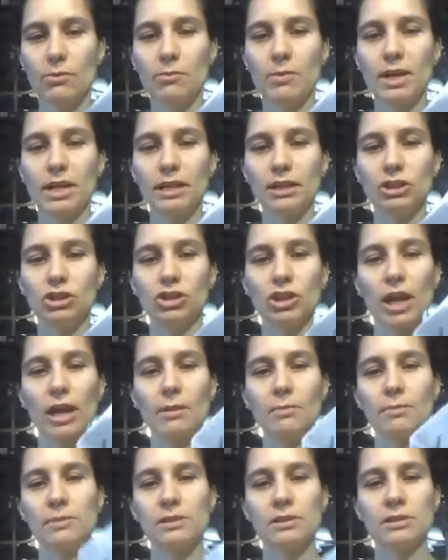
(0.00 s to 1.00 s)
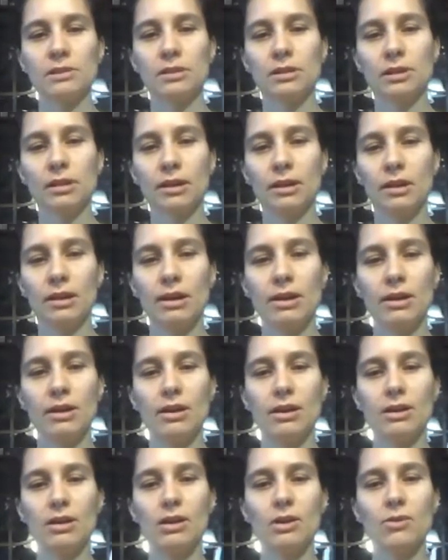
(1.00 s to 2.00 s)
making shapes,
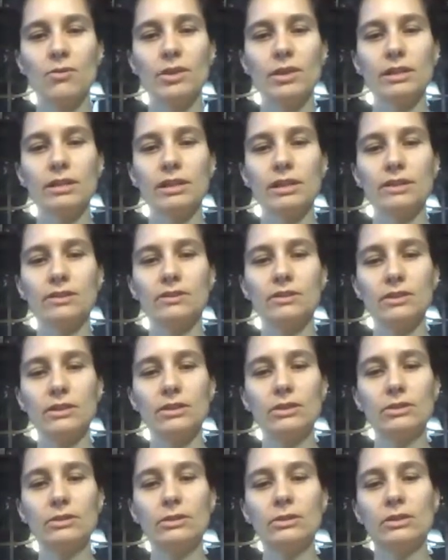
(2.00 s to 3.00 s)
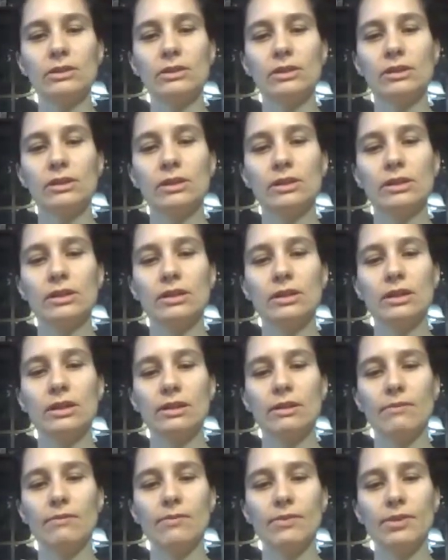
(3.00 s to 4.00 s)
going like so,
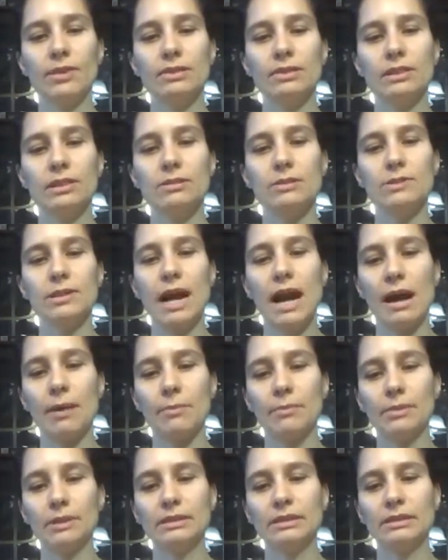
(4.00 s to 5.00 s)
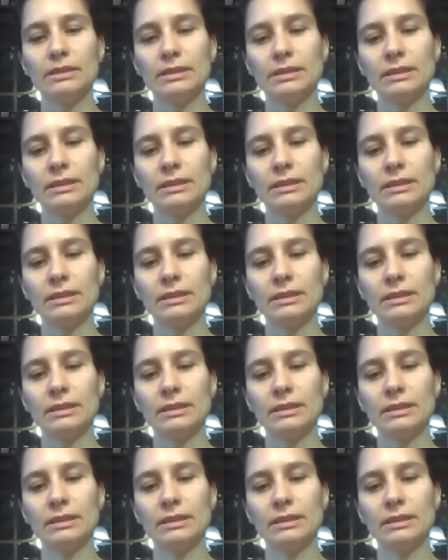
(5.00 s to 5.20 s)
see what happens.